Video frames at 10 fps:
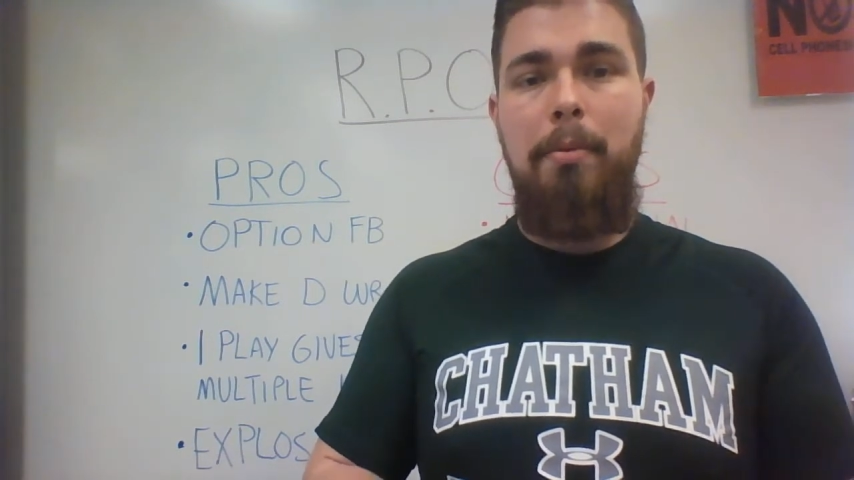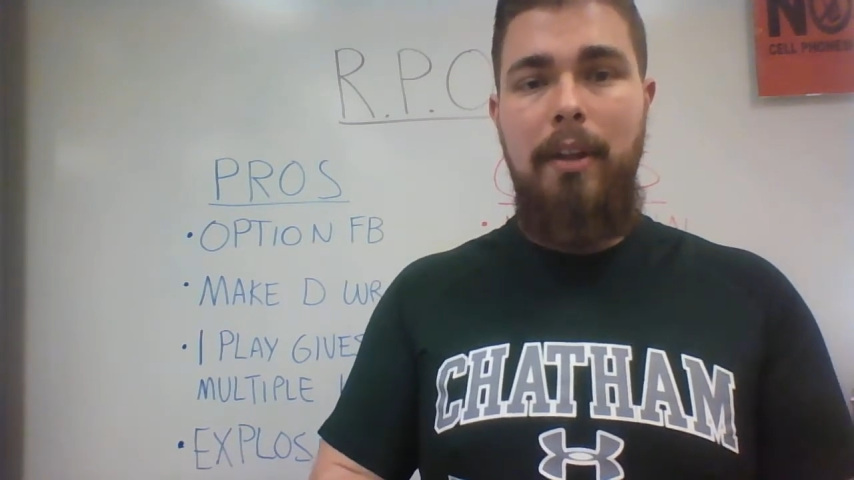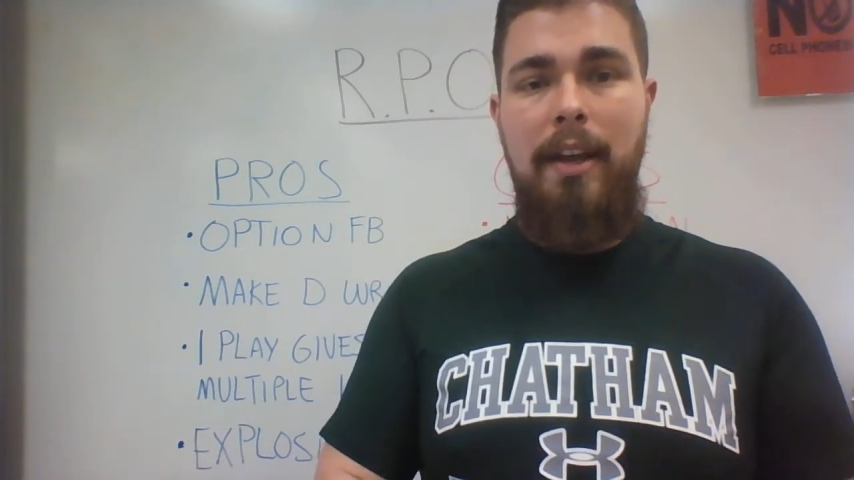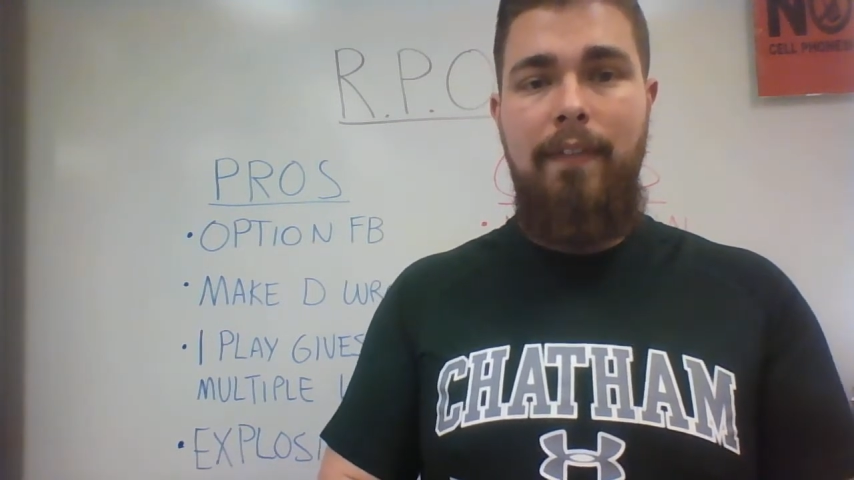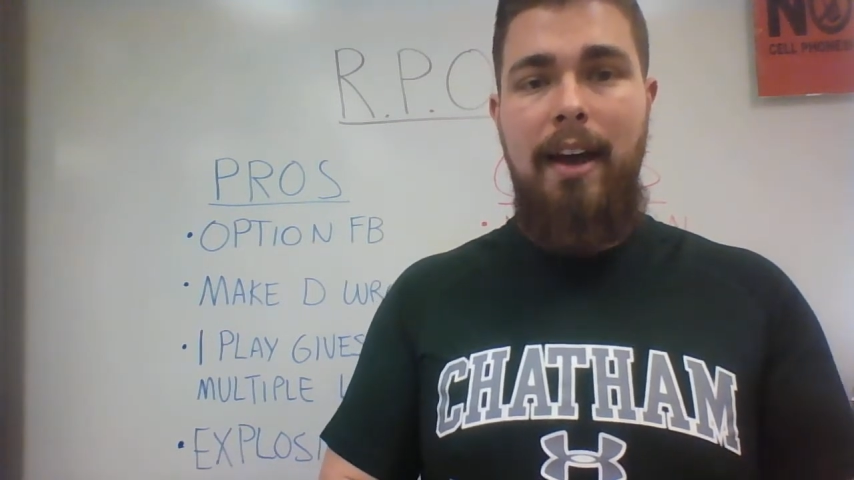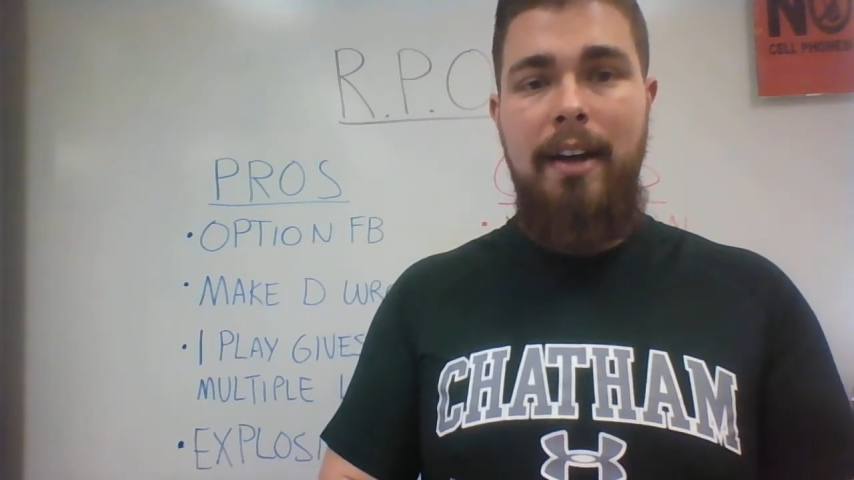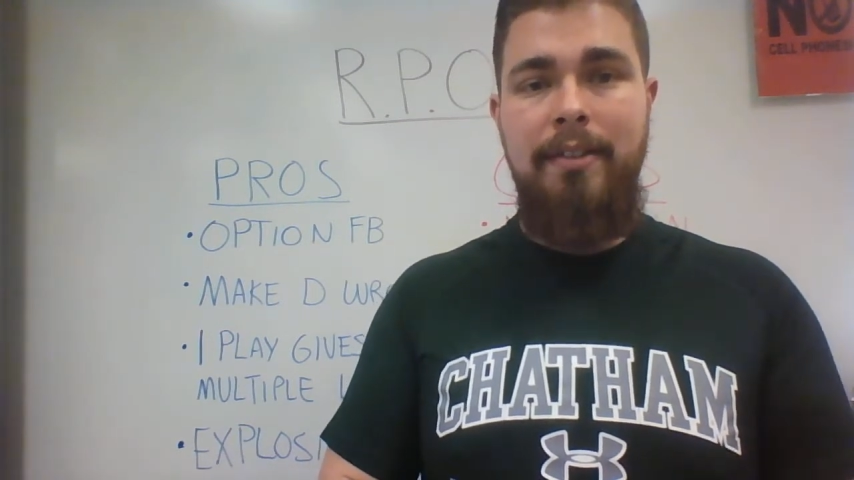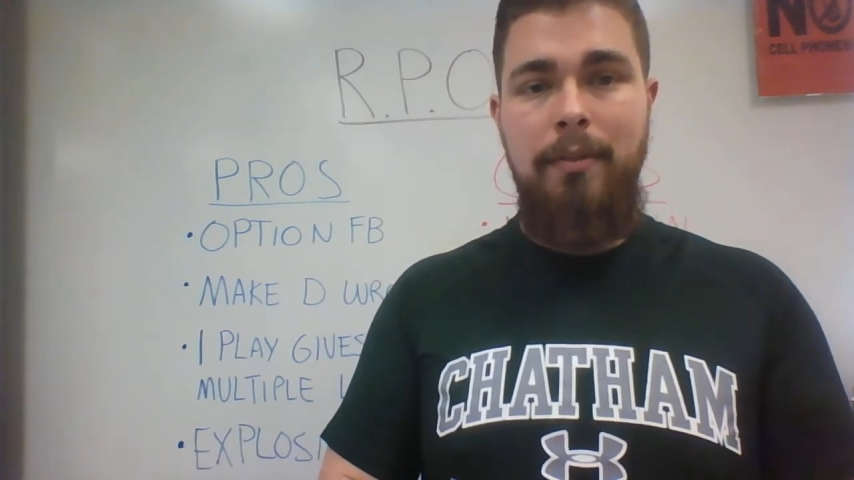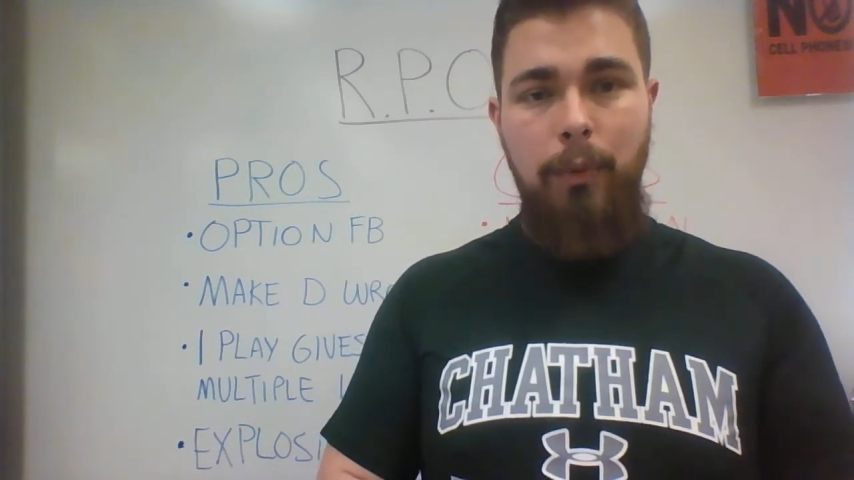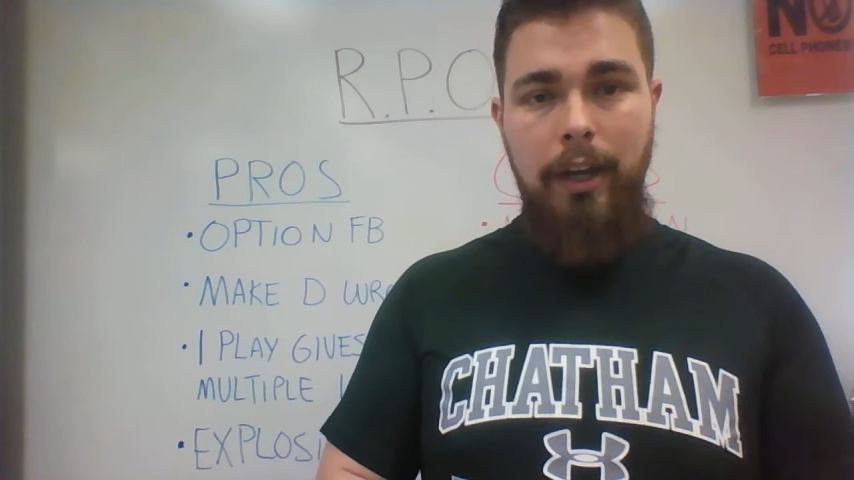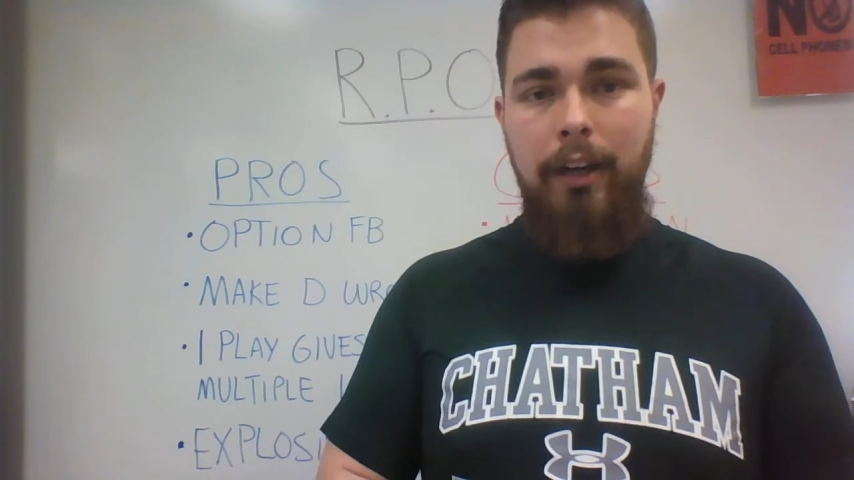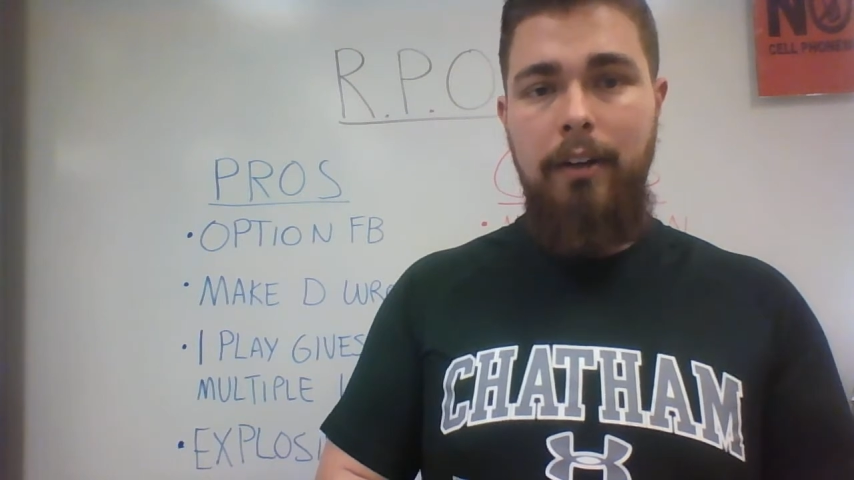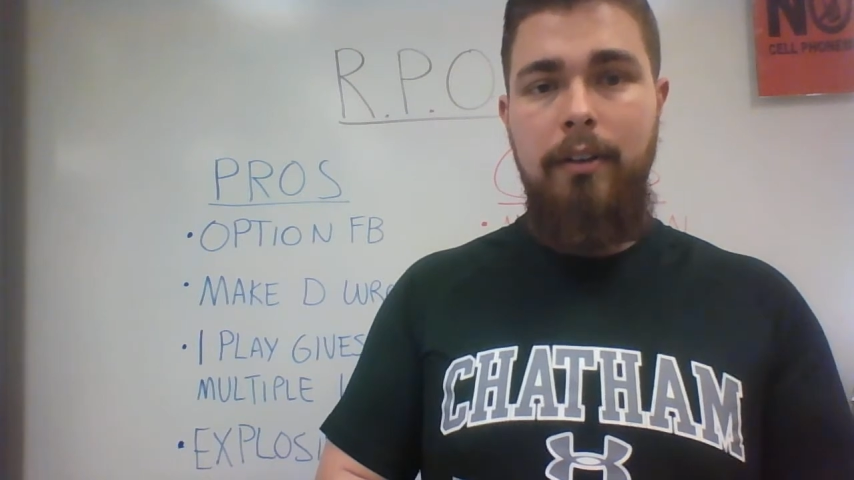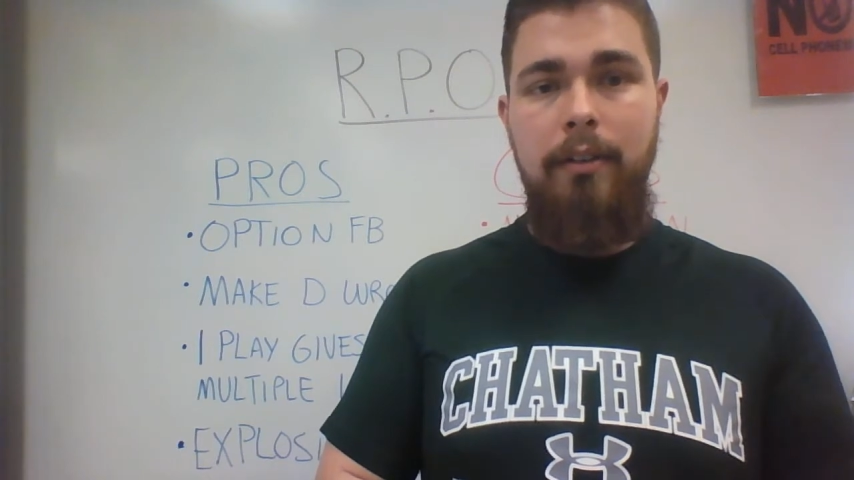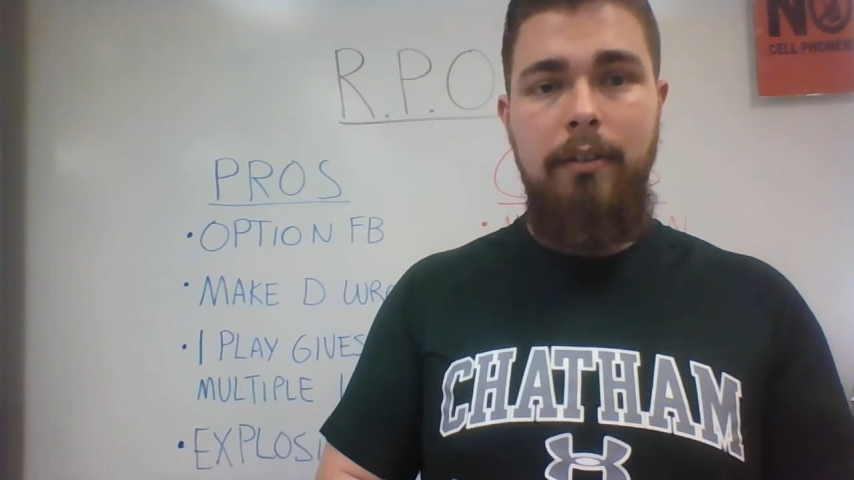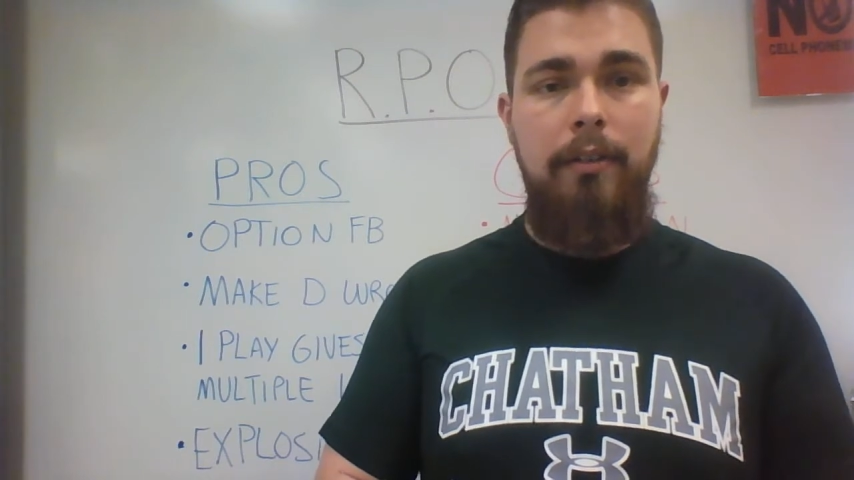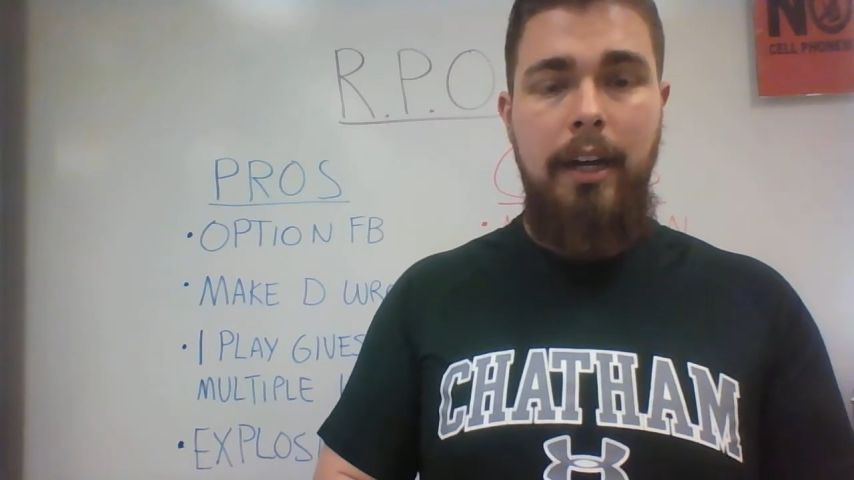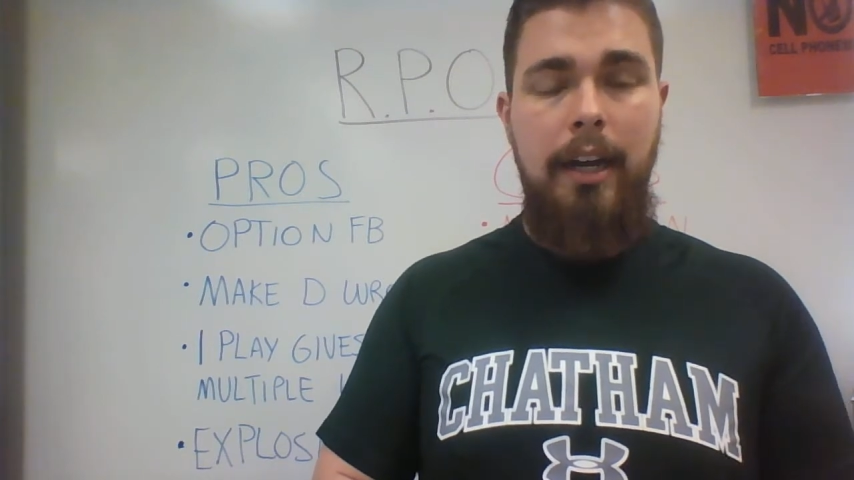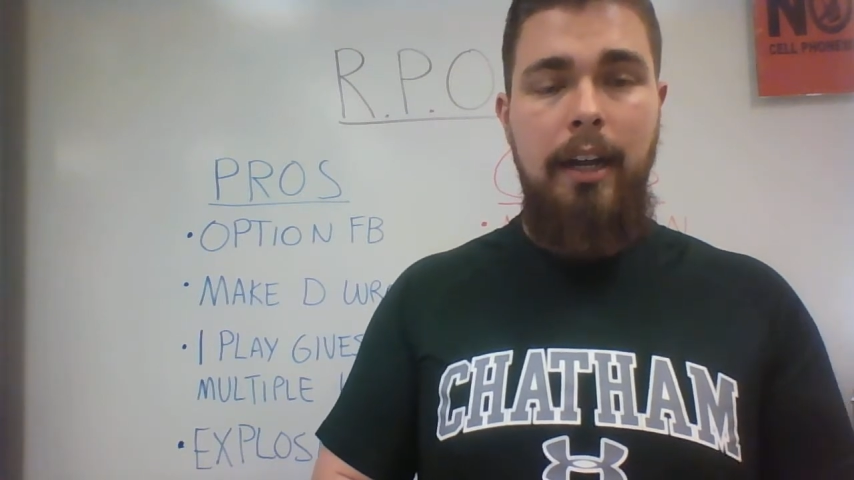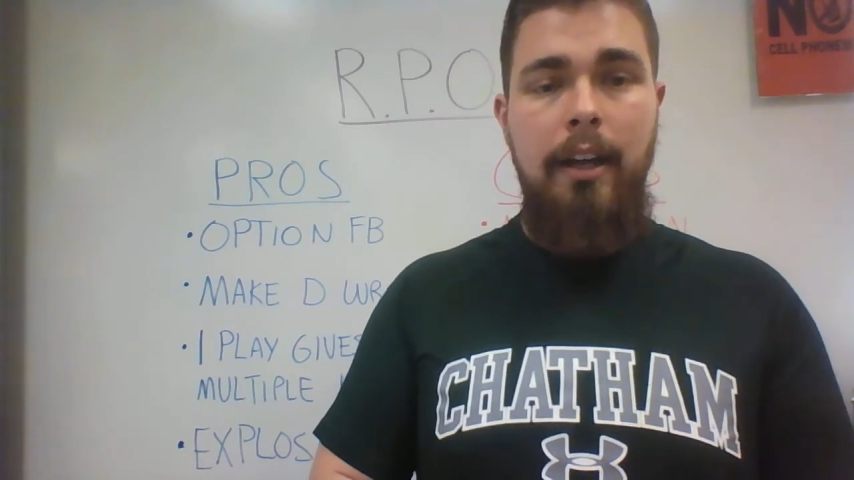play fast, and win.
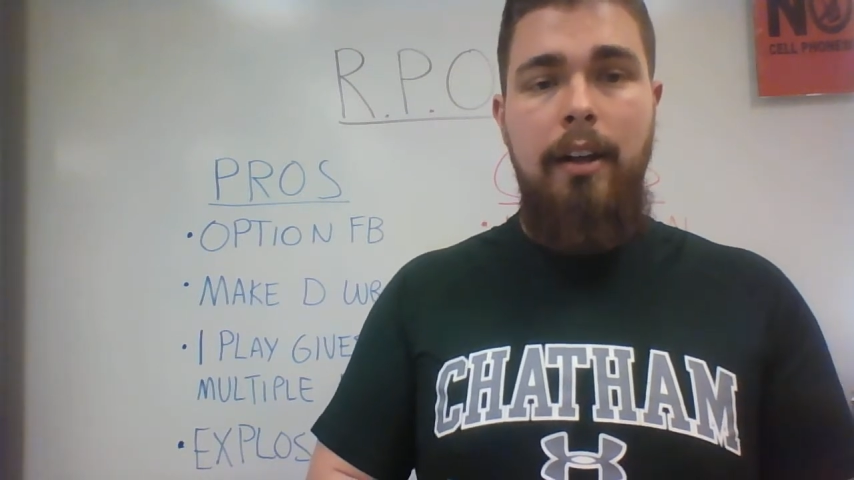Okay?